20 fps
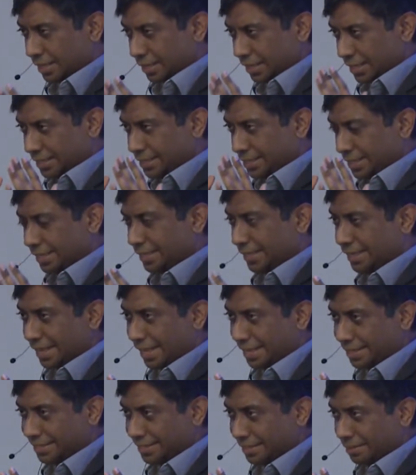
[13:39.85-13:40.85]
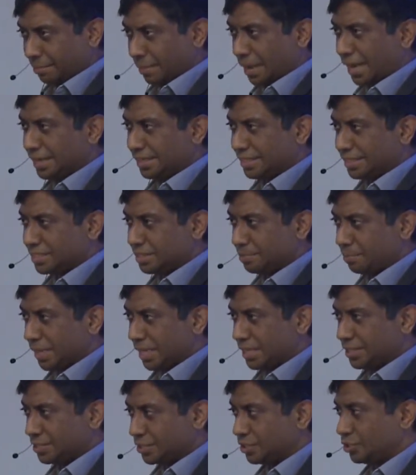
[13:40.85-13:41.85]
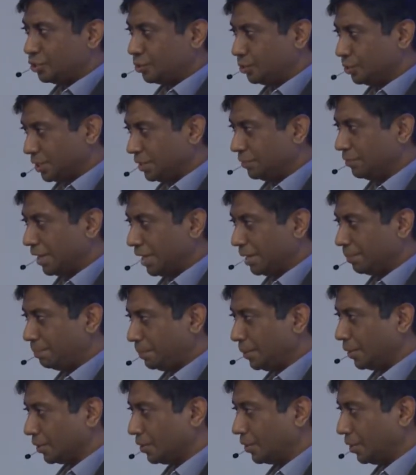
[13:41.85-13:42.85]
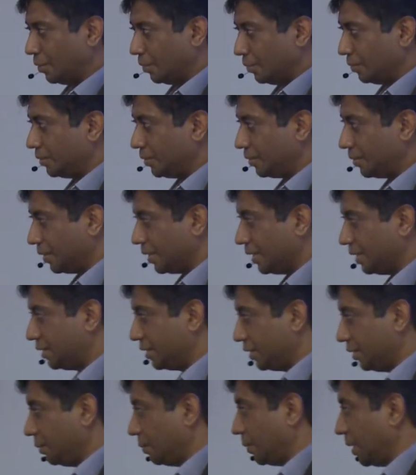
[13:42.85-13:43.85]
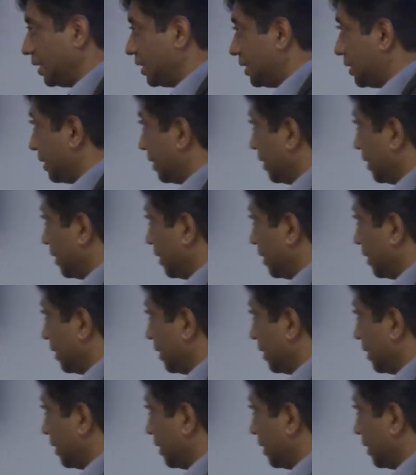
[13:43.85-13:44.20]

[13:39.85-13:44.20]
a dedicated mind space to develop your code, right? You want